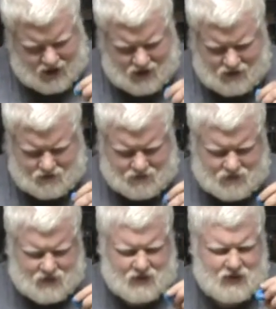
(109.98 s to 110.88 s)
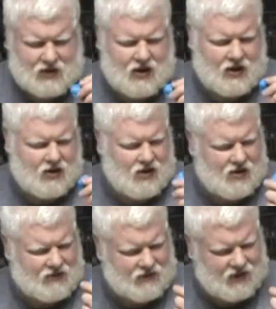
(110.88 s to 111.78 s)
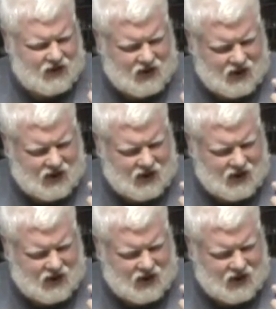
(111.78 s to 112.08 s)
we go. Got it off.